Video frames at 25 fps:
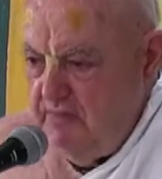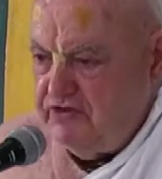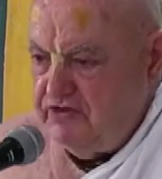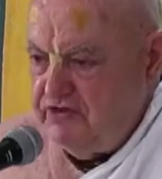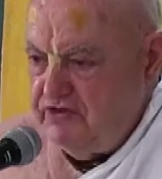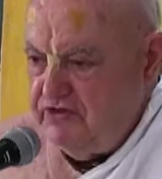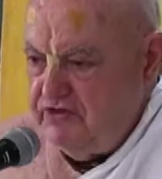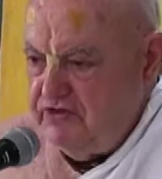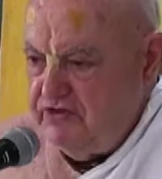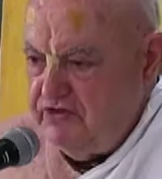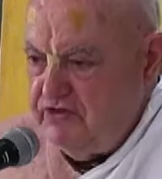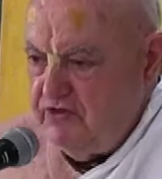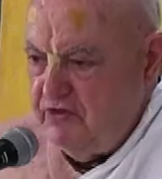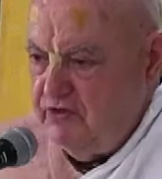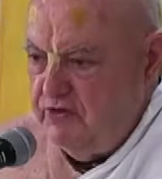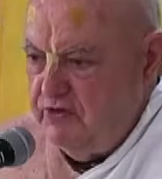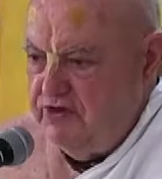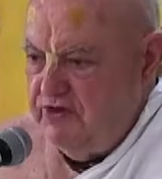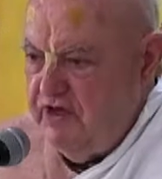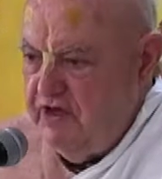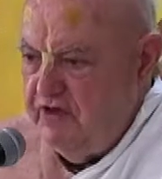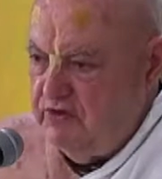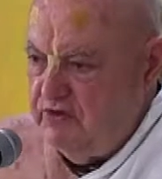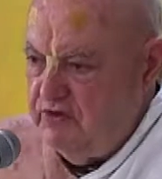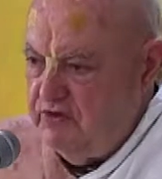he misses
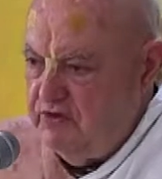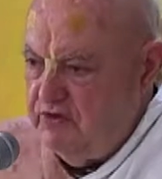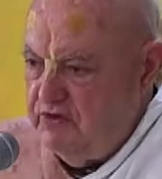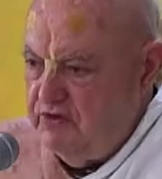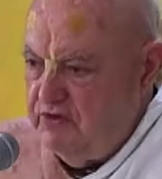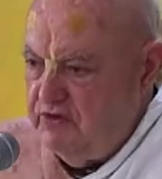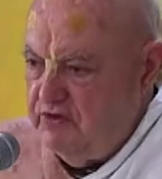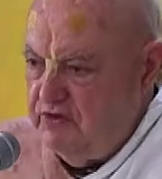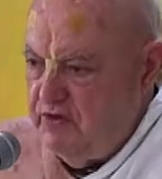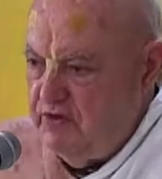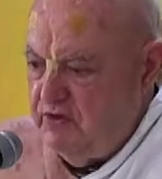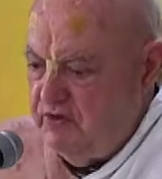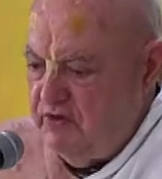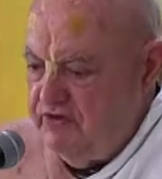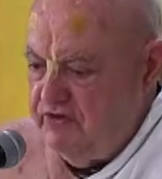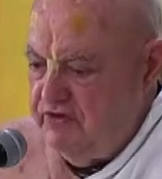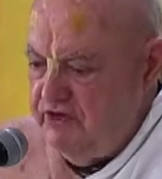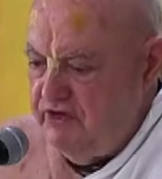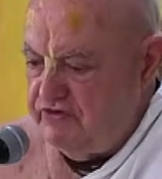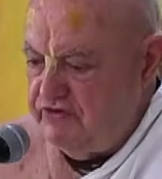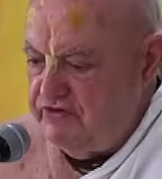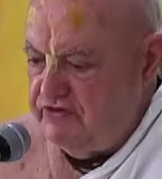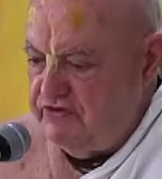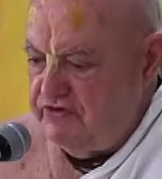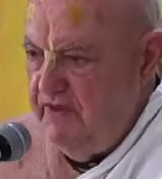the whole 10,000 golden
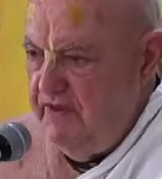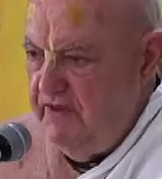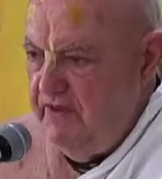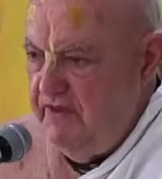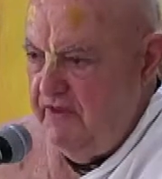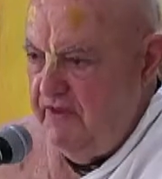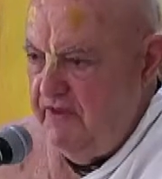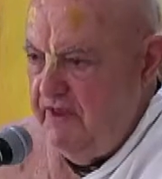years.